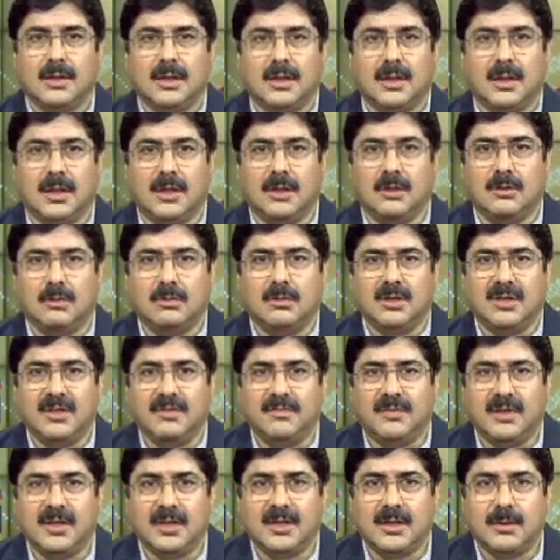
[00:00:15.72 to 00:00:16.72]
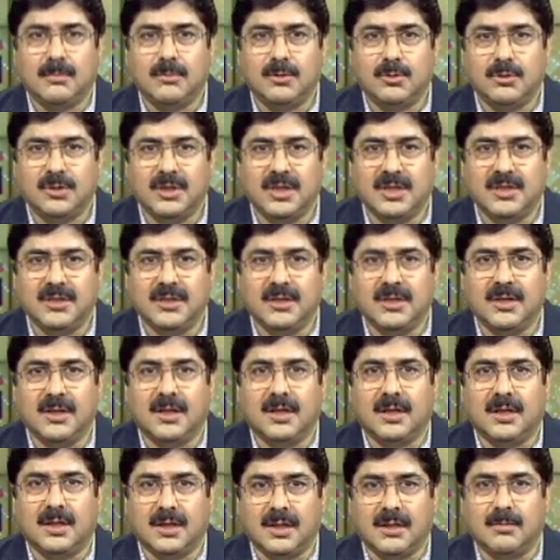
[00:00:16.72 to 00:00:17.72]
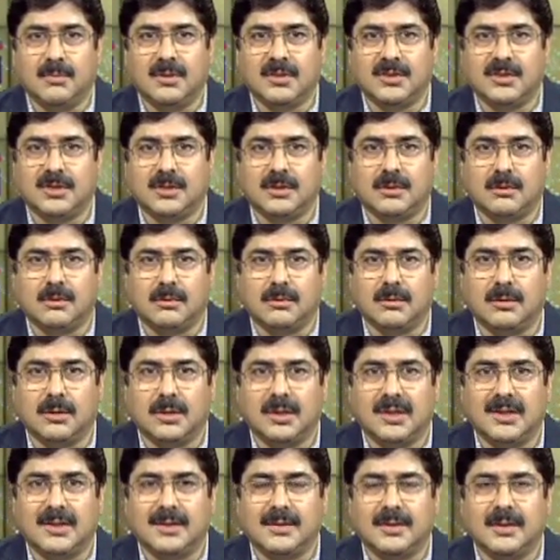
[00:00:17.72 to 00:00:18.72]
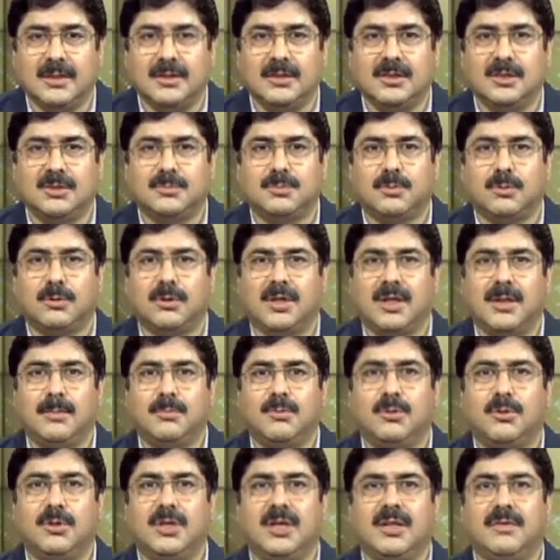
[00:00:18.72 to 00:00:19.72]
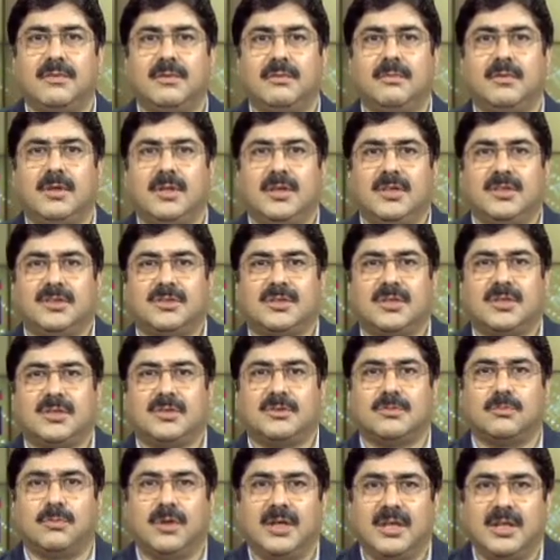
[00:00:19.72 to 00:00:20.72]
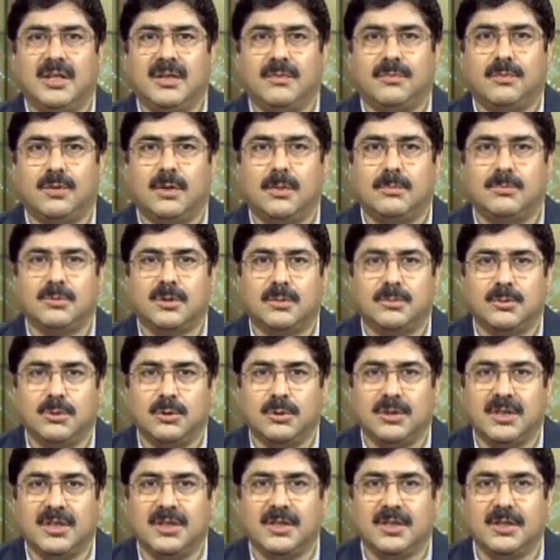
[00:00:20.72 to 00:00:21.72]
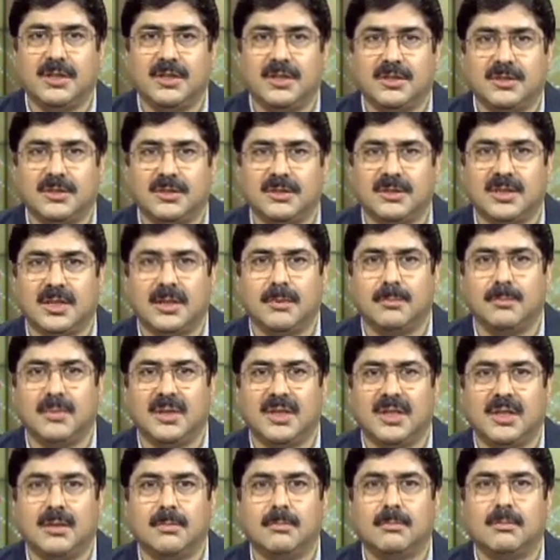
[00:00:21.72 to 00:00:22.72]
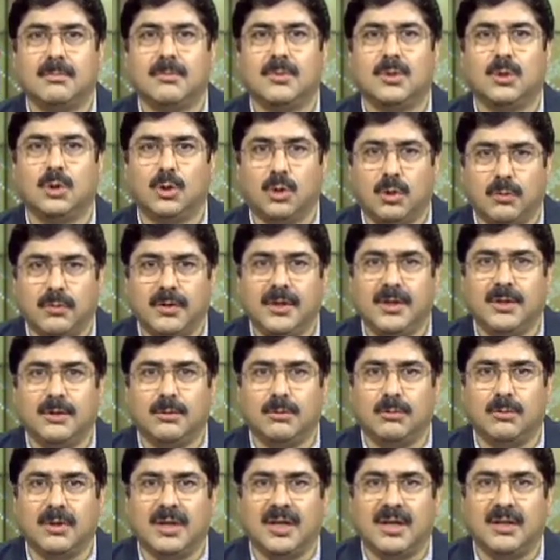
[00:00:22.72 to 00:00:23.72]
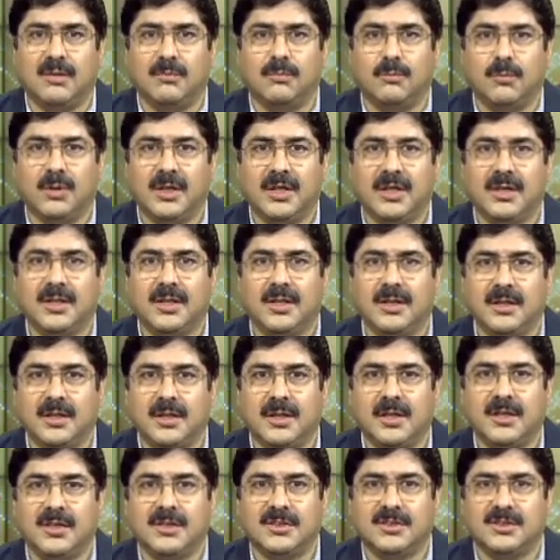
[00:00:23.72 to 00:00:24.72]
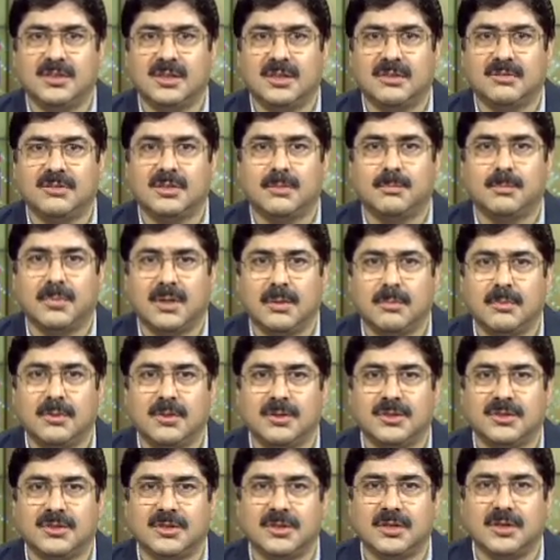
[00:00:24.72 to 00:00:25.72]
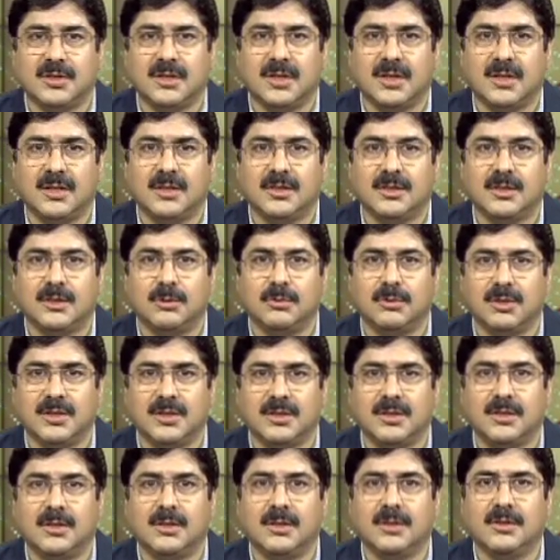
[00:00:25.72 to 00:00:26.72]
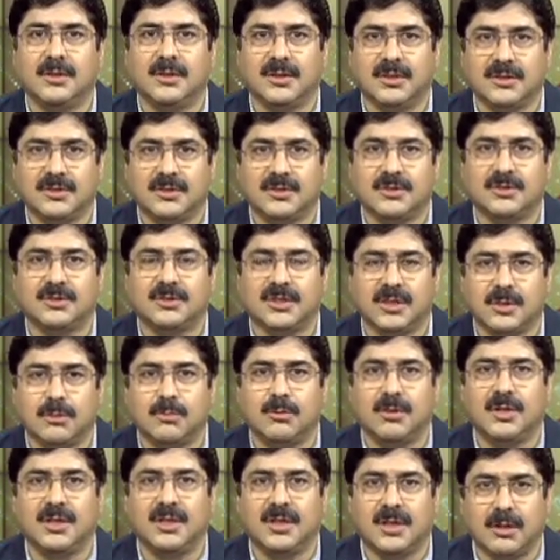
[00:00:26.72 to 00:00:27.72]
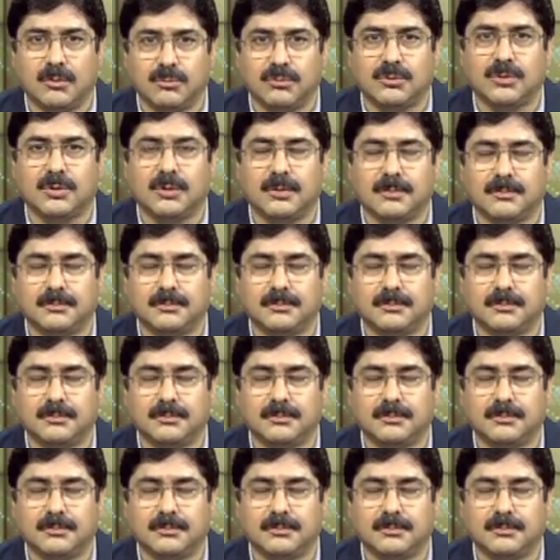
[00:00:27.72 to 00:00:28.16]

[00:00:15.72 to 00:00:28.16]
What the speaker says: Hello and welcome to the agenda. I am Ajay Kaul. In this program today, we will discuss why reforms of the United Nations have become overdue and why India deserves a permanent seat at the United Nations Security Council.